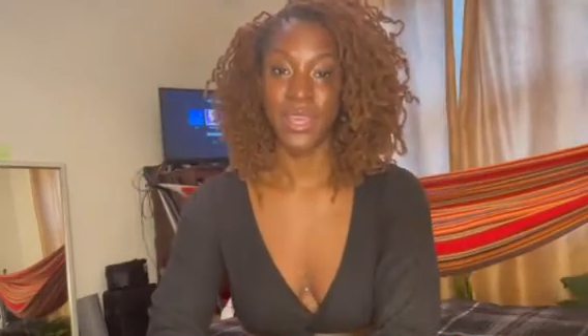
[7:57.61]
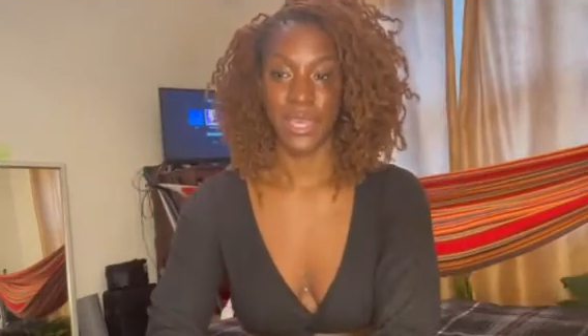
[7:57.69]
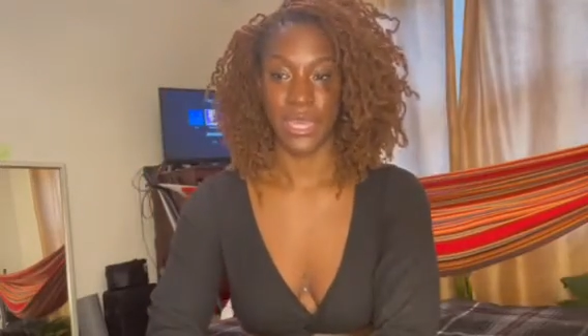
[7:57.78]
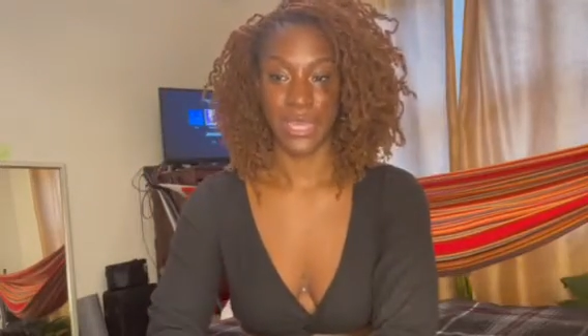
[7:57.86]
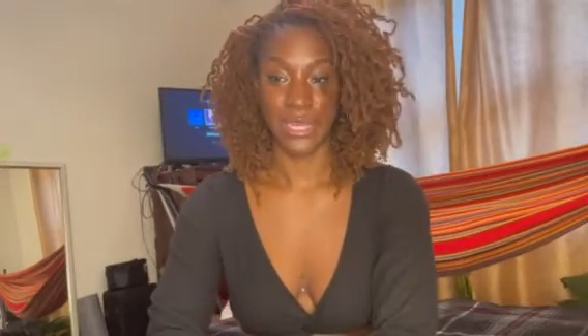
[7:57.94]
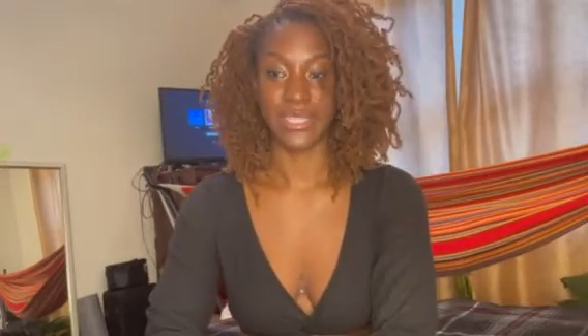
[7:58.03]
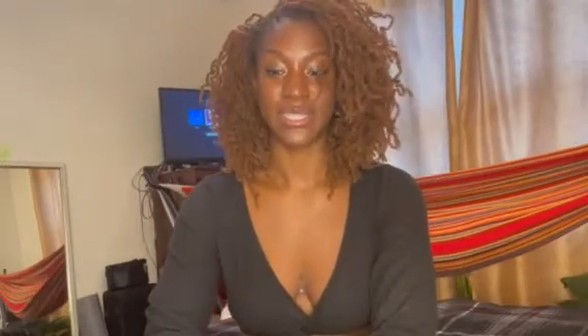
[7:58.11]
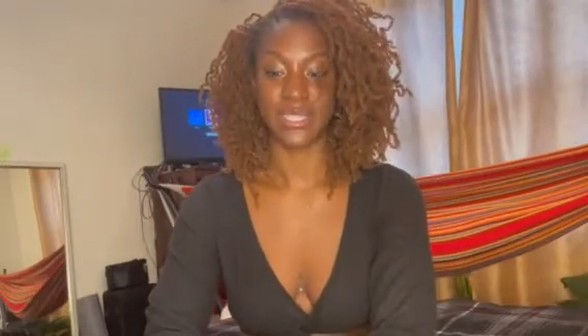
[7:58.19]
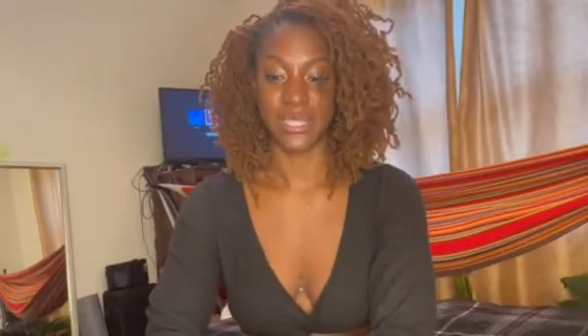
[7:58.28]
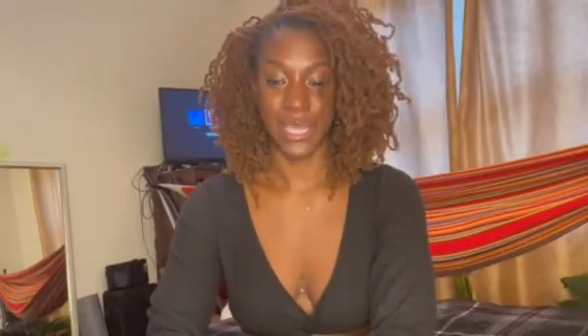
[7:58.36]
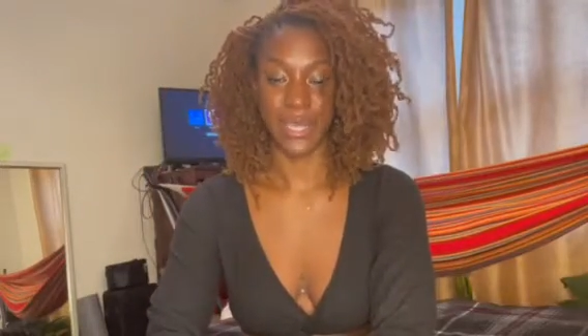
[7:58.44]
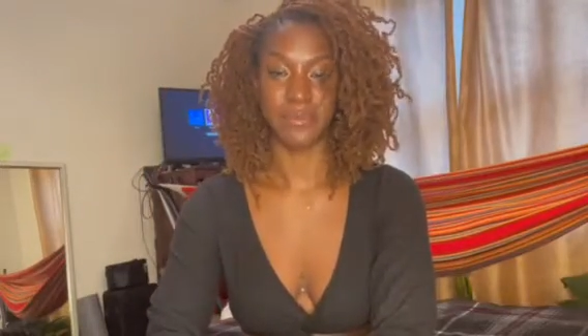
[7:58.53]
and it did
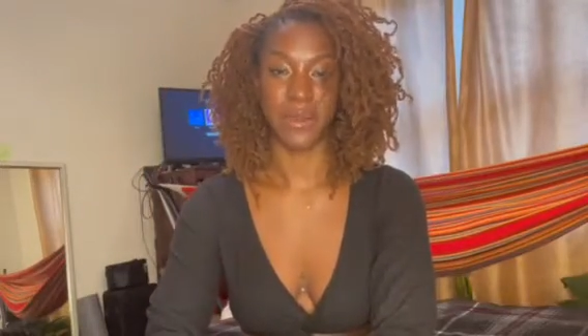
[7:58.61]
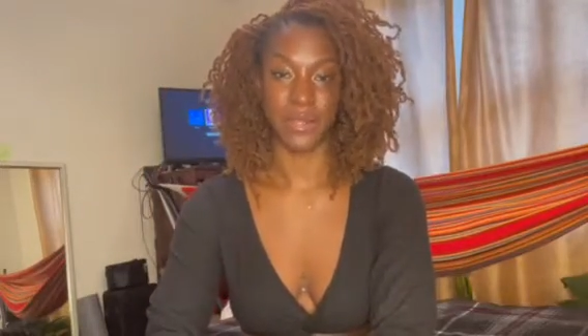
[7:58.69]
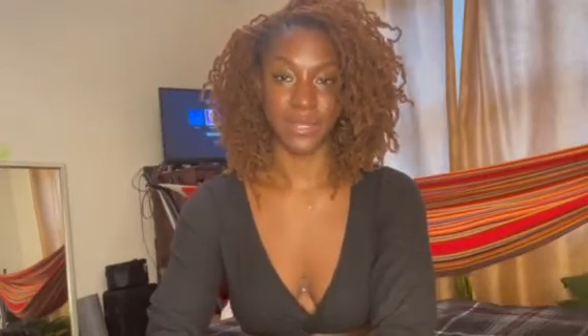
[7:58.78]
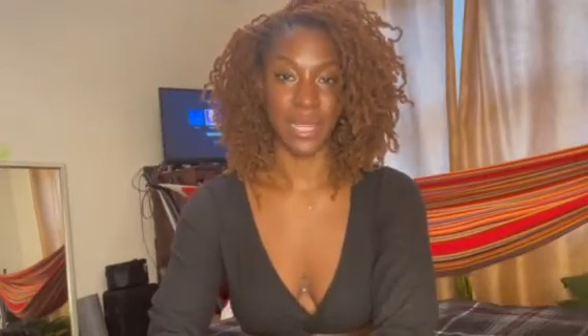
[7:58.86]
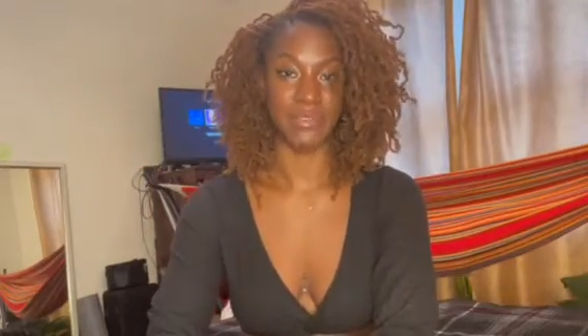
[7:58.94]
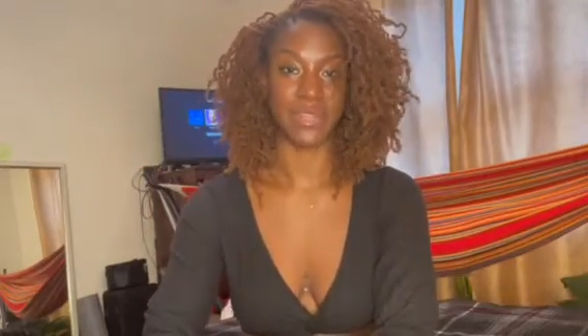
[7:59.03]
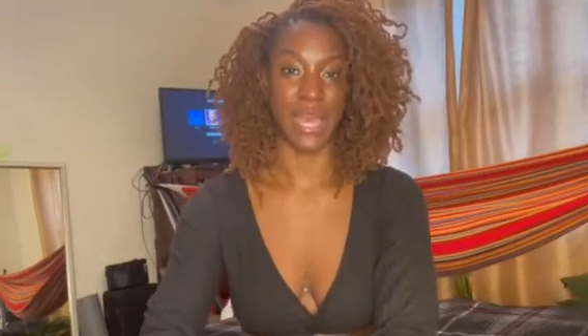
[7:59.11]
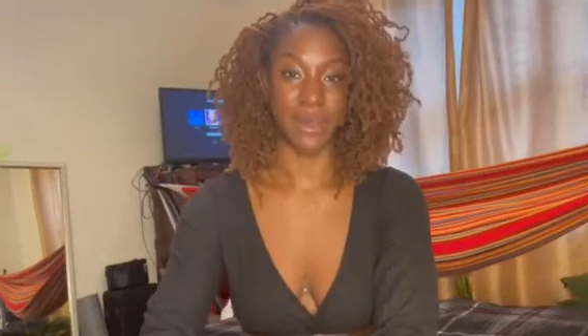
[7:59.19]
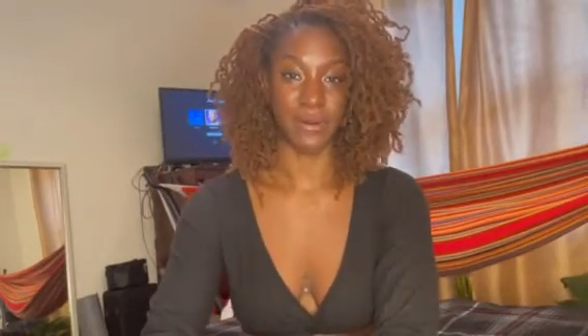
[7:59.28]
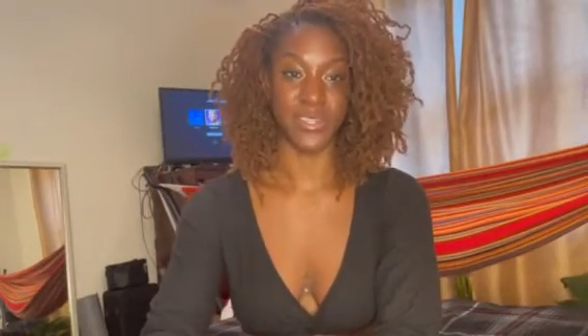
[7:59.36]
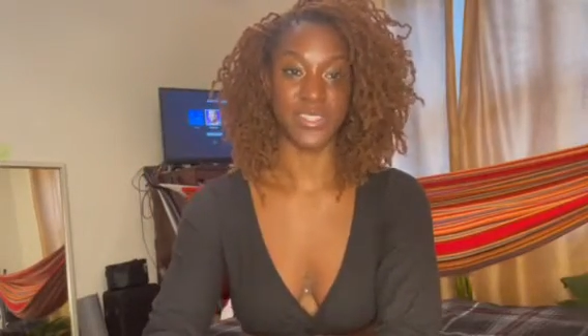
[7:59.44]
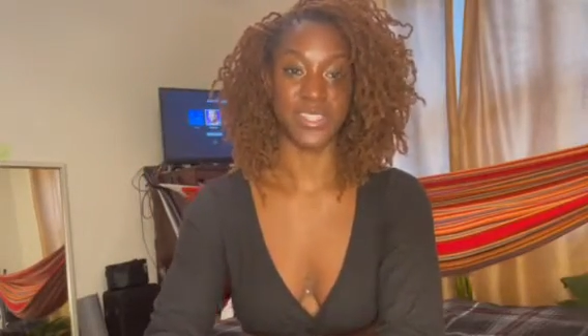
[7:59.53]
take about 11
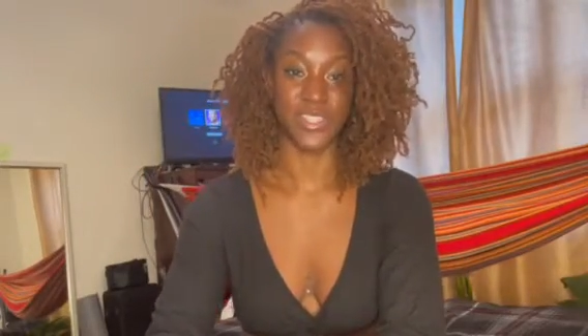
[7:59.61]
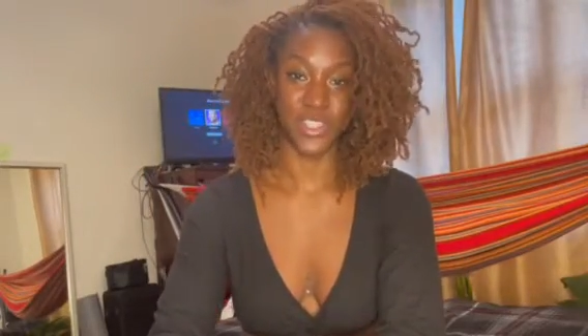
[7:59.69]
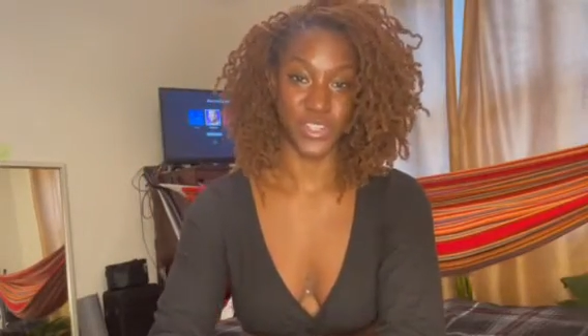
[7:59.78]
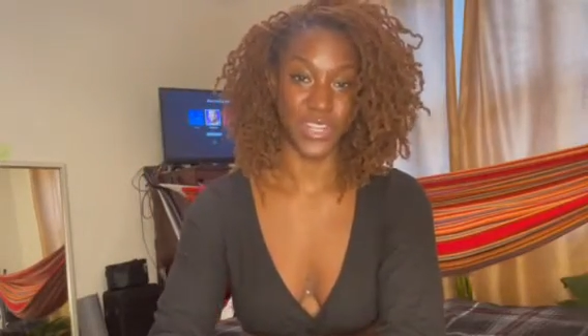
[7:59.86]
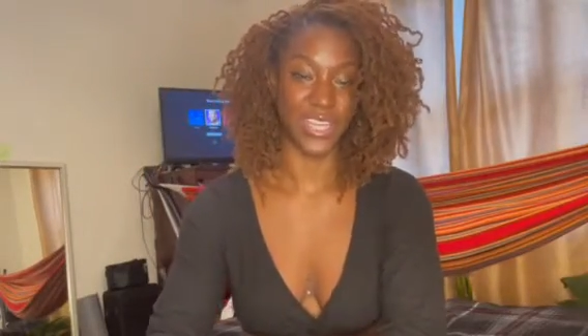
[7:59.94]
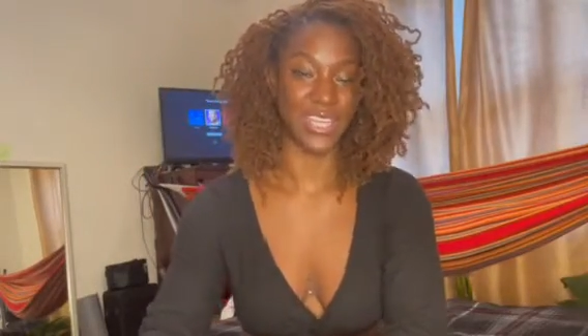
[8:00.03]
hours straight.